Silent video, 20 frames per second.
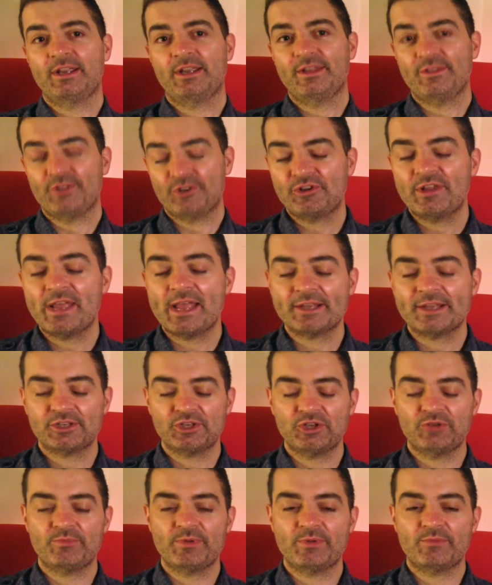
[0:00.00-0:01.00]
in the test
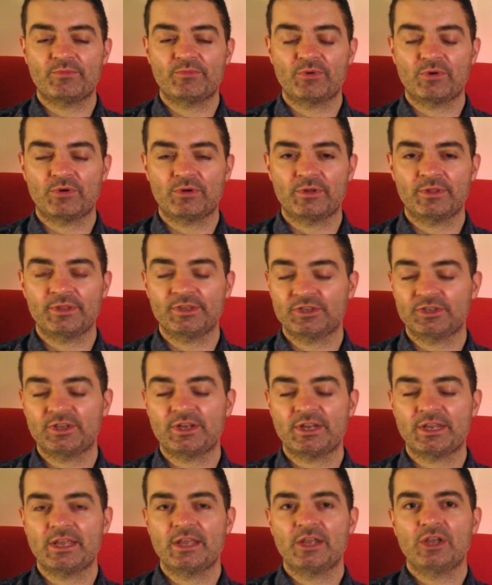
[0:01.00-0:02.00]
who'd been brought in the
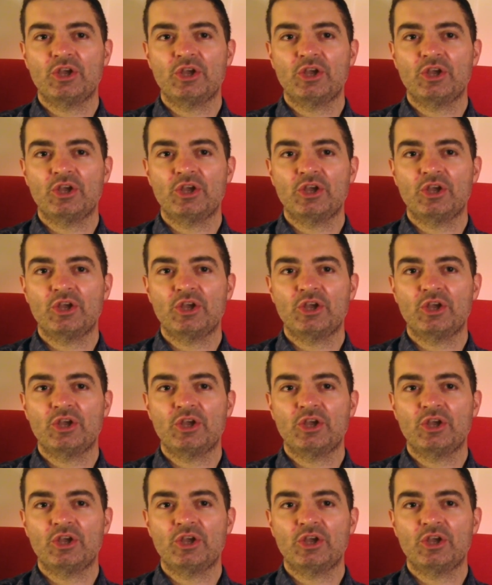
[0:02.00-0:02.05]
study